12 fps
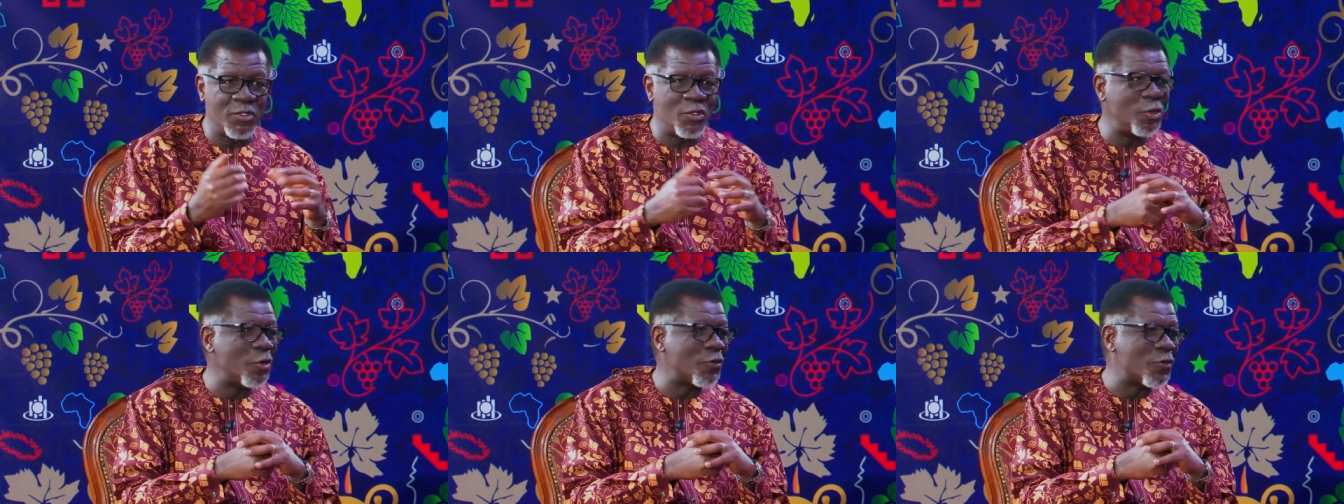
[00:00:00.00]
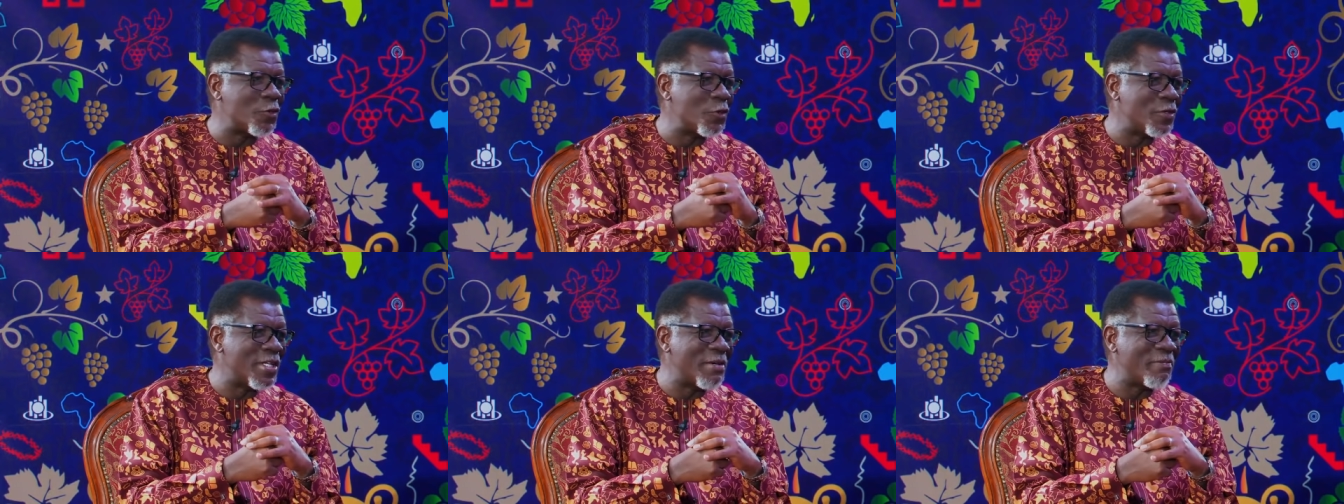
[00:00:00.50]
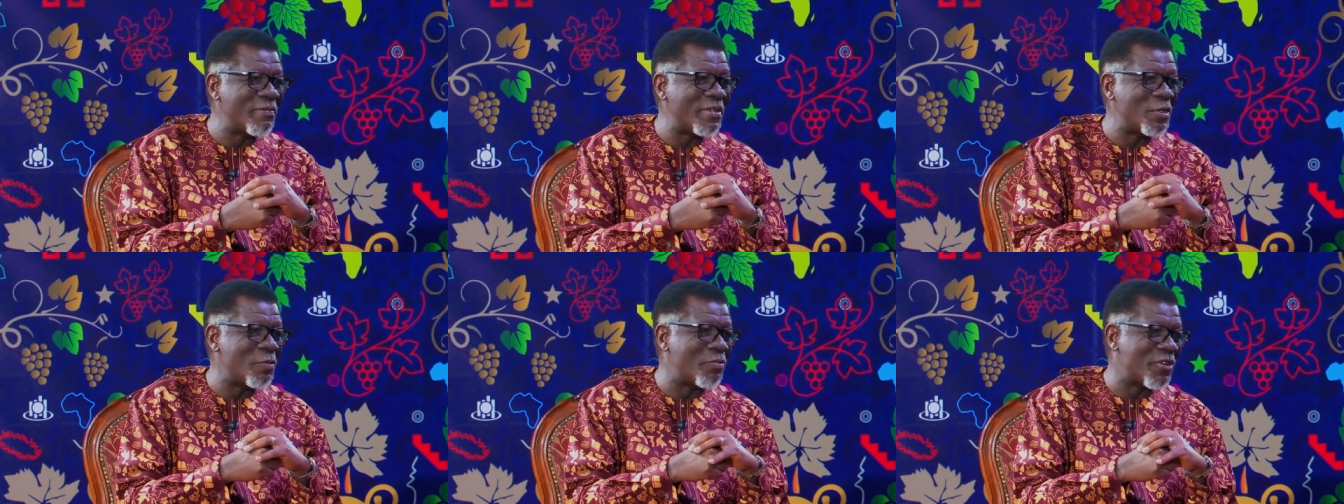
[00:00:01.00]
you look through them,
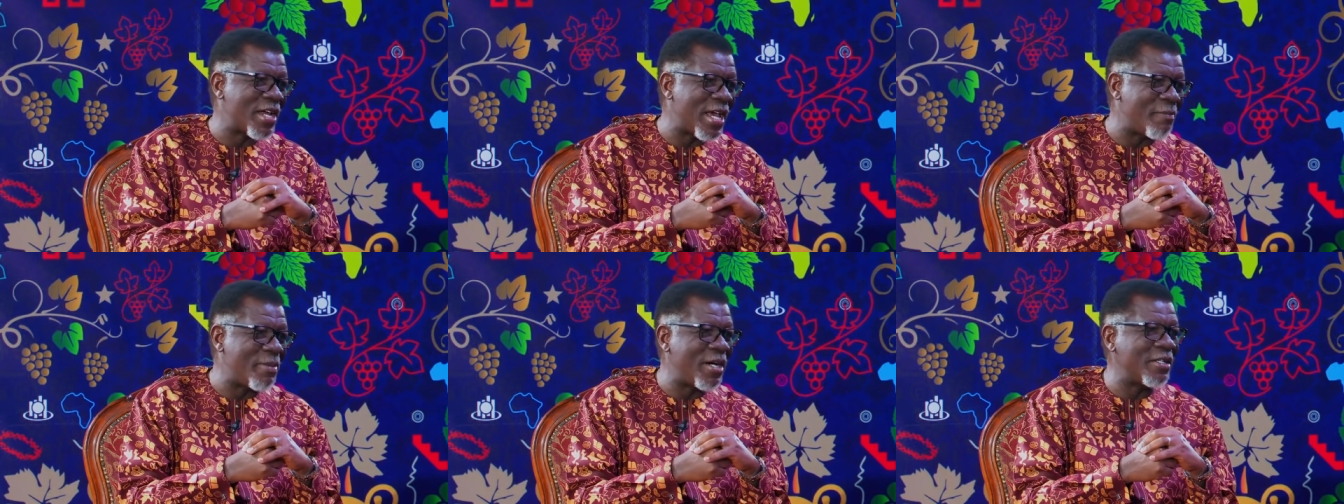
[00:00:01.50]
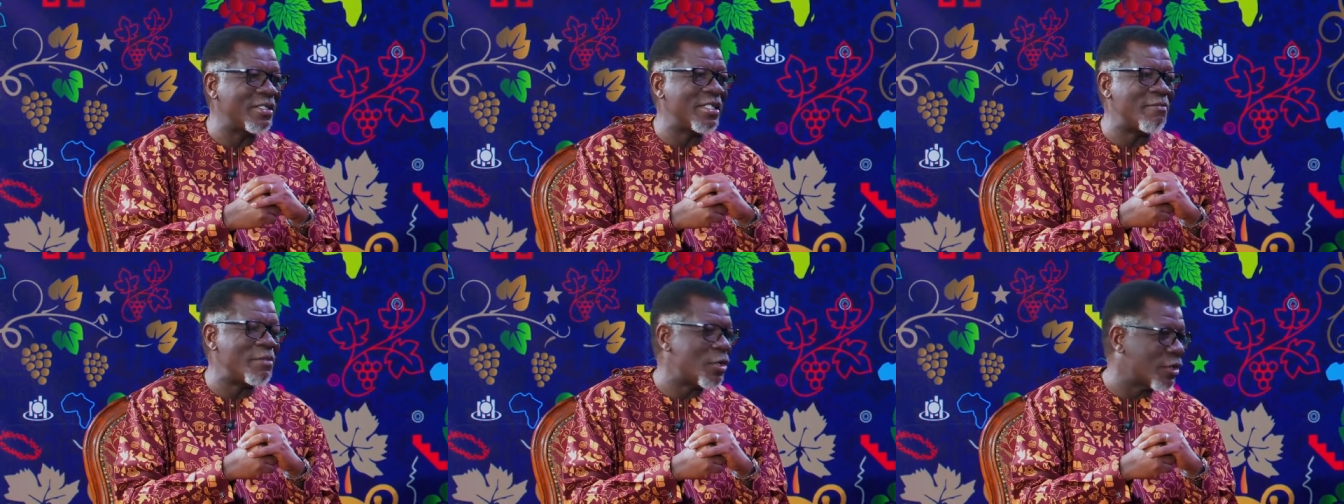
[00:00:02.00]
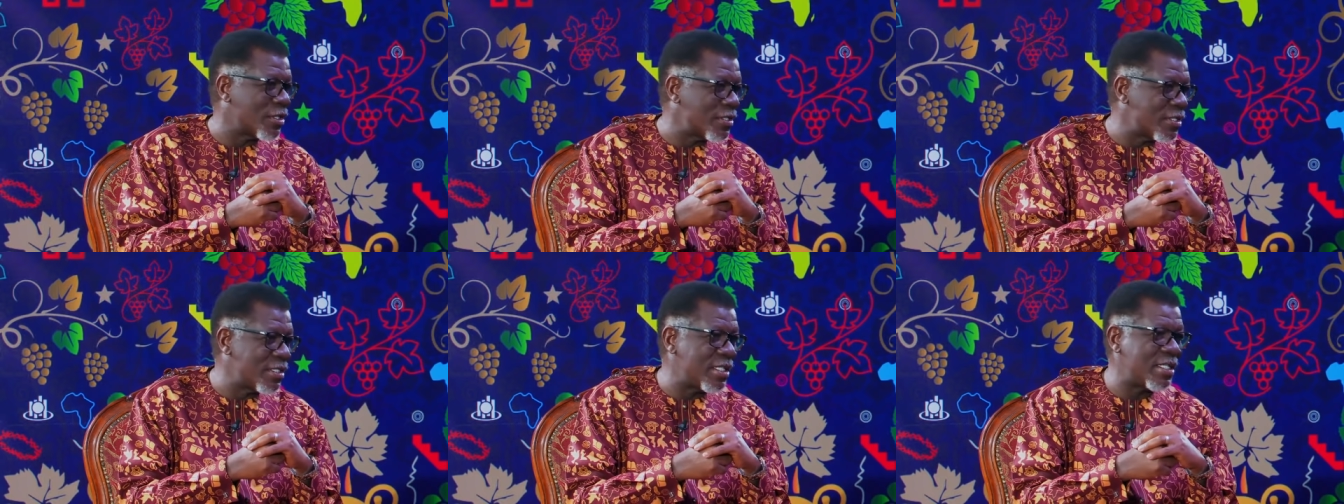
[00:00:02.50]
you pray about them, you
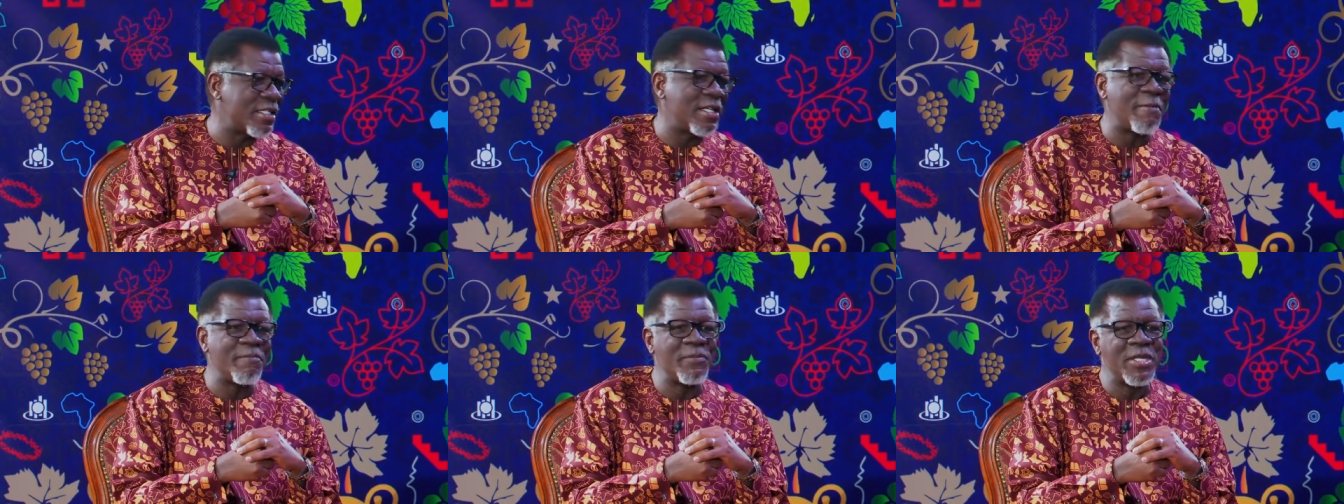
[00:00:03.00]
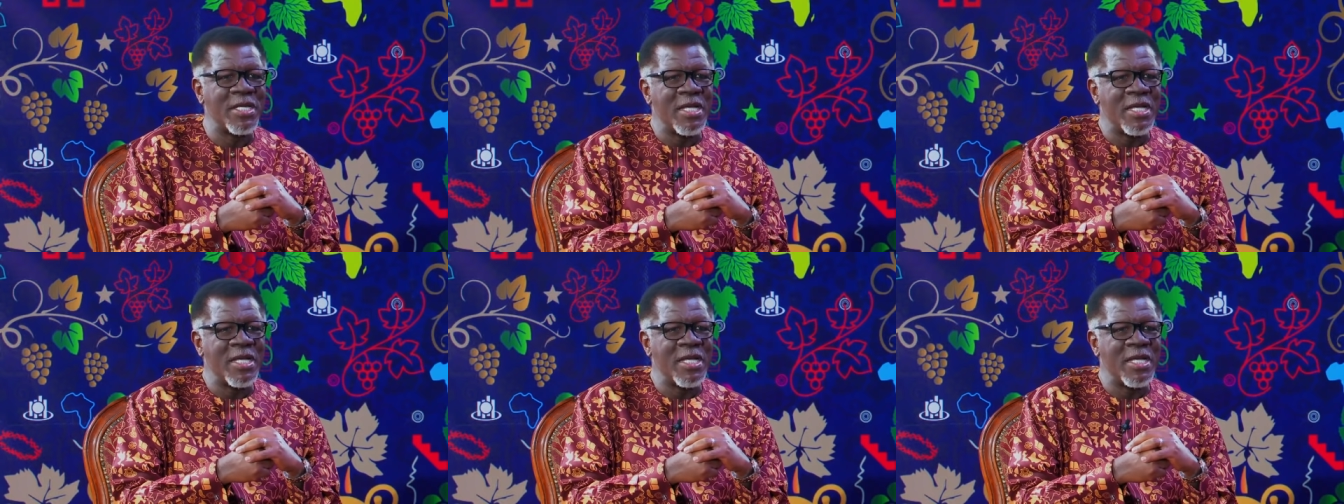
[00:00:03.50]
consider them.